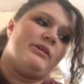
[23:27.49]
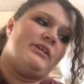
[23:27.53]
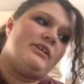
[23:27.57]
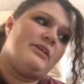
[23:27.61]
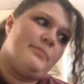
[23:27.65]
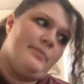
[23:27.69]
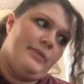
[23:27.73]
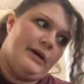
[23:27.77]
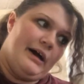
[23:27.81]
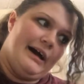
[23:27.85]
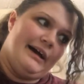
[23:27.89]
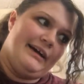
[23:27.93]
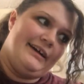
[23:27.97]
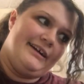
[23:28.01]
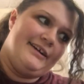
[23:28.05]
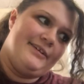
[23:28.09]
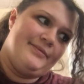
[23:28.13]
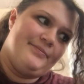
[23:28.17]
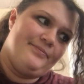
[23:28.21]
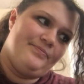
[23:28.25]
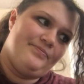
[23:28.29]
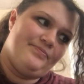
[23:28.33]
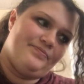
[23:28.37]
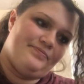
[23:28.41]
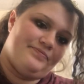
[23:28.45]
when to buy it
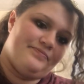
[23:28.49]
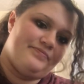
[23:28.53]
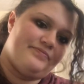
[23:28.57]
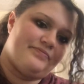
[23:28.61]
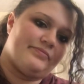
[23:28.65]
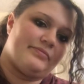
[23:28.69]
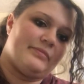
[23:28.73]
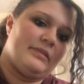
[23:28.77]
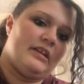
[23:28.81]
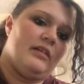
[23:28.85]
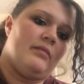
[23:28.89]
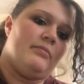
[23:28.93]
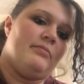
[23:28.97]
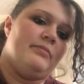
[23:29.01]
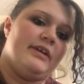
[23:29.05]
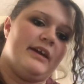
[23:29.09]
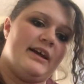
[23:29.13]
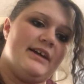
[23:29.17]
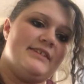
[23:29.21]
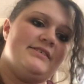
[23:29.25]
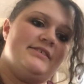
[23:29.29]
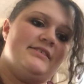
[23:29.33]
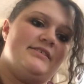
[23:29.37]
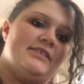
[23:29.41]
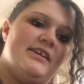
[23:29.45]

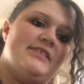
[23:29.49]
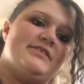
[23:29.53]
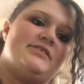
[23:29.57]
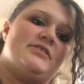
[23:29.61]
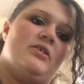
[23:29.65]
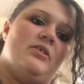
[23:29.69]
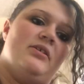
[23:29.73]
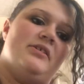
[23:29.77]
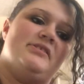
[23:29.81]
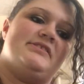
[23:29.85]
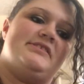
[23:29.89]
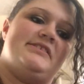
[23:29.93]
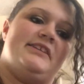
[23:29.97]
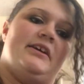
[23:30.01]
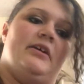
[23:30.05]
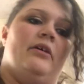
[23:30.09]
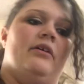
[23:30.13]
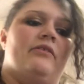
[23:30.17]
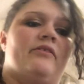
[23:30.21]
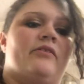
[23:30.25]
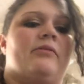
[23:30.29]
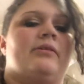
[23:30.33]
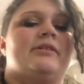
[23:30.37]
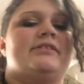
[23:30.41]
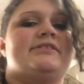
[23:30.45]
because it does go on sale
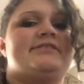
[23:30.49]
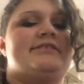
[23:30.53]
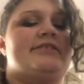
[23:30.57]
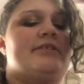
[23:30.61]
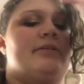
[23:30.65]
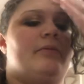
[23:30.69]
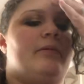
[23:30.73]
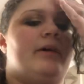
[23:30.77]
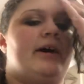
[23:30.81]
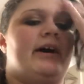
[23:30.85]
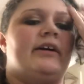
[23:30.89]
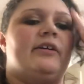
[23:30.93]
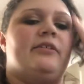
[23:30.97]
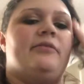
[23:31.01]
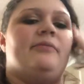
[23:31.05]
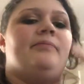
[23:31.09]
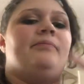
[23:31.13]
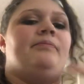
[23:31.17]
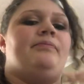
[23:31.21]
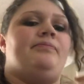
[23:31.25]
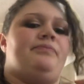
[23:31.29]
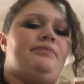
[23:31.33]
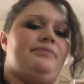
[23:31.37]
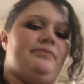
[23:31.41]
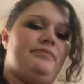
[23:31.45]
every once in a
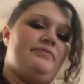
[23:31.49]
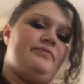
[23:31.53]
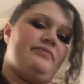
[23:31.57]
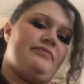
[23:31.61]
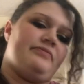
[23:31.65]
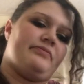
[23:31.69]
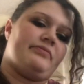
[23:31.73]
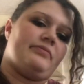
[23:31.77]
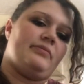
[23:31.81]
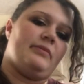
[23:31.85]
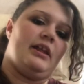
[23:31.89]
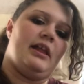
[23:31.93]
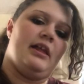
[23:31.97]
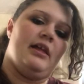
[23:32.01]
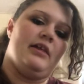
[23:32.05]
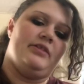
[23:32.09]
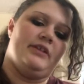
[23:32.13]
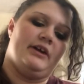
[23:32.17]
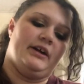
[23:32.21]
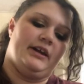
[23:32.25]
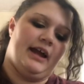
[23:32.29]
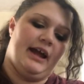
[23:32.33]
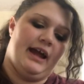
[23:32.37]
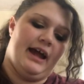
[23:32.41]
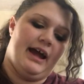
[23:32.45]
while. And
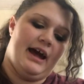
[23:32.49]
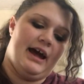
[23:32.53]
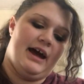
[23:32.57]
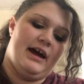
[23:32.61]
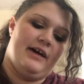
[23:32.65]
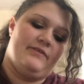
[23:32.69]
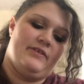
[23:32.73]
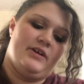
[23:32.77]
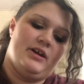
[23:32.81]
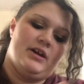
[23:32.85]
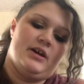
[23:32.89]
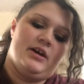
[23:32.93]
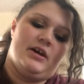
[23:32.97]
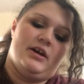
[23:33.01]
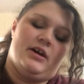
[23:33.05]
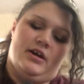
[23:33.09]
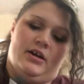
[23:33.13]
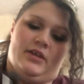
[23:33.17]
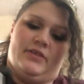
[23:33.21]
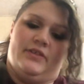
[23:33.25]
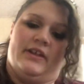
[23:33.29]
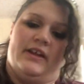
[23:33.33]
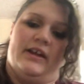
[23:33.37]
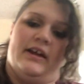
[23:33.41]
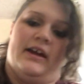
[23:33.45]
then I have
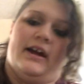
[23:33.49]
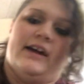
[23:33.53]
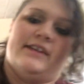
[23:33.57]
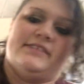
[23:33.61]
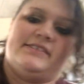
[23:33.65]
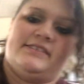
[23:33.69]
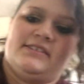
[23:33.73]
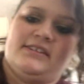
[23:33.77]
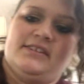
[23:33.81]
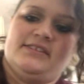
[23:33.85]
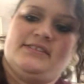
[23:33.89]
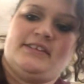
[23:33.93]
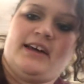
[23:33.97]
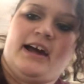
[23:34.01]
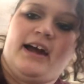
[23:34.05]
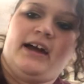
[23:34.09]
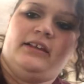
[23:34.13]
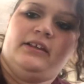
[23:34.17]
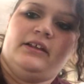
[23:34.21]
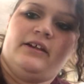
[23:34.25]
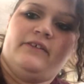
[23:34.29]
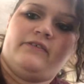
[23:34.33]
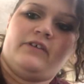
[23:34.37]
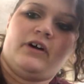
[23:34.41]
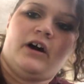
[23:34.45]
the Essence I
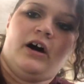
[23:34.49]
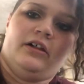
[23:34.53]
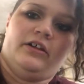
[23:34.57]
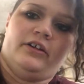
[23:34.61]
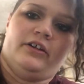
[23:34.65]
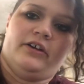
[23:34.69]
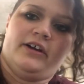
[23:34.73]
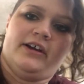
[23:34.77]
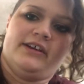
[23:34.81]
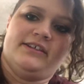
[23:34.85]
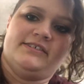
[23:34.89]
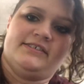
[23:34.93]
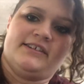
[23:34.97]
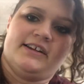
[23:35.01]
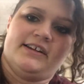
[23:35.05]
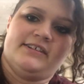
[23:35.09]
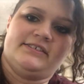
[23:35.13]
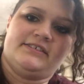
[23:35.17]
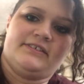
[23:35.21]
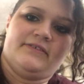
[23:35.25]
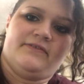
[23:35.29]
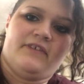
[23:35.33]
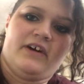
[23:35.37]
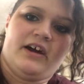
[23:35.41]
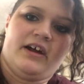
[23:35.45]
Love Color
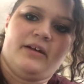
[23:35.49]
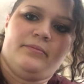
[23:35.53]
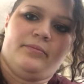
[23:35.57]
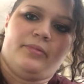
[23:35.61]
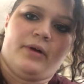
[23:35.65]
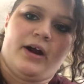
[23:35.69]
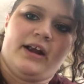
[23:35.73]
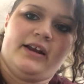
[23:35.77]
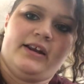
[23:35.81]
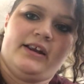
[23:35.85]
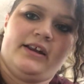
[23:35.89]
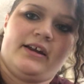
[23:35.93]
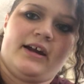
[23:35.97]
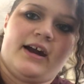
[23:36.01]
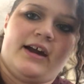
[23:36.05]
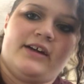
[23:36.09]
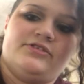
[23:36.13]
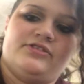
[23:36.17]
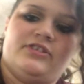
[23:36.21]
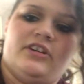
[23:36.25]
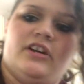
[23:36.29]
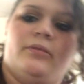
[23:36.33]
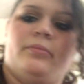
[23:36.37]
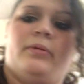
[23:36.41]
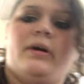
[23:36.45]
Intensifying Brightening
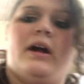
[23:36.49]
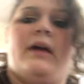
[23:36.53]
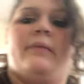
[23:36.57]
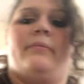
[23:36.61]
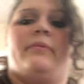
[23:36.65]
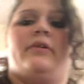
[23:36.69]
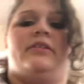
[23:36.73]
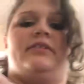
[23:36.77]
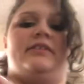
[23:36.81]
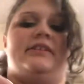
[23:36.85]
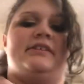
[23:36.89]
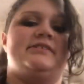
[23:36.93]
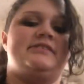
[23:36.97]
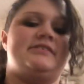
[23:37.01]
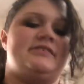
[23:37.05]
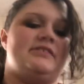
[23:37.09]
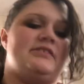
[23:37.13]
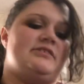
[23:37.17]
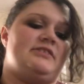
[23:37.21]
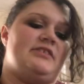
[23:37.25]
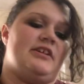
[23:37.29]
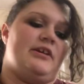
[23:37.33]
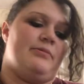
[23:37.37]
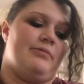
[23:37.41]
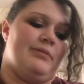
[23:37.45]
Eyeshadow Primer. This
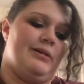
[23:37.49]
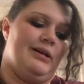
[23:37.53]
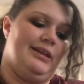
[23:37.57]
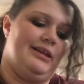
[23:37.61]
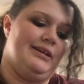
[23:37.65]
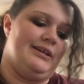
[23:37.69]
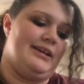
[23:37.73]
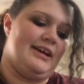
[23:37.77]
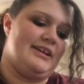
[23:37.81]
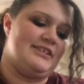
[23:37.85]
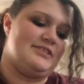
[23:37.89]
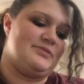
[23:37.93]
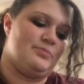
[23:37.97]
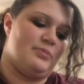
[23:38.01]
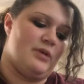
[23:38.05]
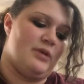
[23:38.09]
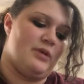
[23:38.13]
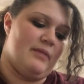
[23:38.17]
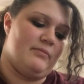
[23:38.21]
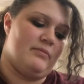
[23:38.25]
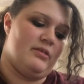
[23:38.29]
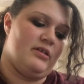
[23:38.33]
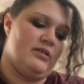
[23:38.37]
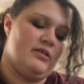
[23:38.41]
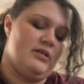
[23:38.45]
is a really nice
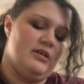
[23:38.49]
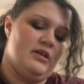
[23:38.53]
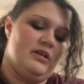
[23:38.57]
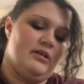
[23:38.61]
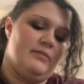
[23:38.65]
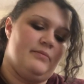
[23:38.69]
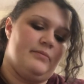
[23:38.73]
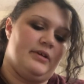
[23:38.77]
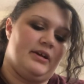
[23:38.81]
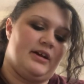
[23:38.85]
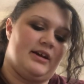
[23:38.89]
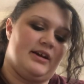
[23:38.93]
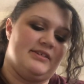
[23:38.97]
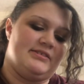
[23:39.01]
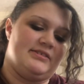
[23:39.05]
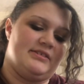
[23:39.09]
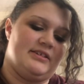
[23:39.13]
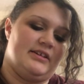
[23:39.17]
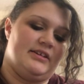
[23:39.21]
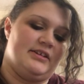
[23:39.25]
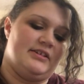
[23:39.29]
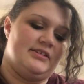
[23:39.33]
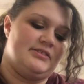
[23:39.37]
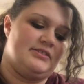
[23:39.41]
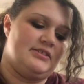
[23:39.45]
primer because
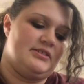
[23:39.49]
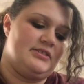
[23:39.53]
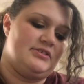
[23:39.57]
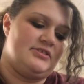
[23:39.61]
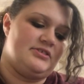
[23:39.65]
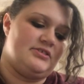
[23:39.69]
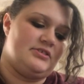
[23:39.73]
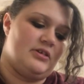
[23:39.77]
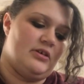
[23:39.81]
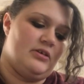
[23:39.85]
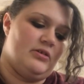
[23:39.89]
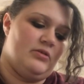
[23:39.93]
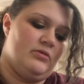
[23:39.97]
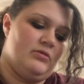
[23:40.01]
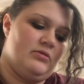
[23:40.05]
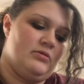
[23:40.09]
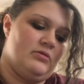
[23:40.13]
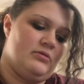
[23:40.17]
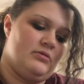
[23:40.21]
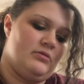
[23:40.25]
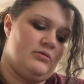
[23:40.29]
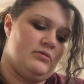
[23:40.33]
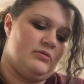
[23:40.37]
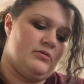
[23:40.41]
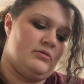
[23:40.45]
it is so
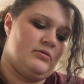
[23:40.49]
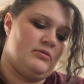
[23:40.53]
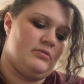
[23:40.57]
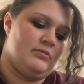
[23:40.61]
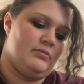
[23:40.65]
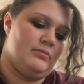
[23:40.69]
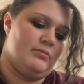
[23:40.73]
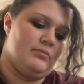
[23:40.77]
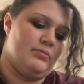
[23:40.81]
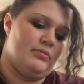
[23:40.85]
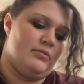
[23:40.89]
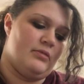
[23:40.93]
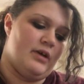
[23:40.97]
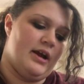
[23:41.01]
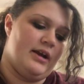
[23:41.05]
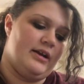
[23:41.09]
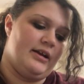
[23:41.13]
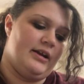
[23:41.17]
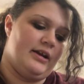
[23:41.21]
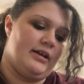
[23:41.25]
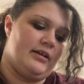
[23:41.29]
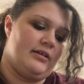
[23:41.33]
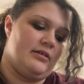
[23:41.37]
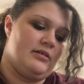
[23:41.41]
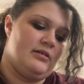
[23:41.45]

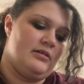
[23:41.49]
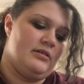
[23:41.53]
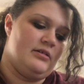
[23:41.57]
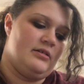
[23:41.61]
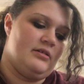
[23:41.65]
brightening.